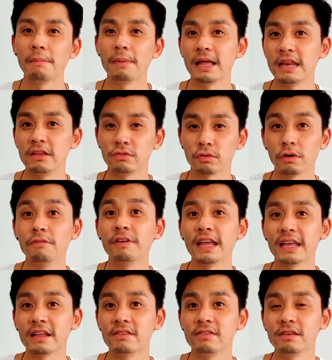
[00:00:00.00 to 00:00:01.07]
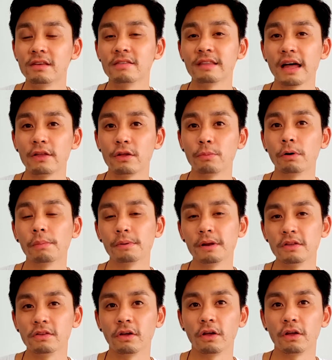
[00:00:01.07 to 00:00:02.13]
any sort of vacancies that your property
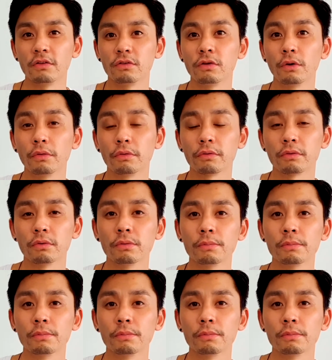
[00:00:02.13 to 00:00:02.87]
is going to go through.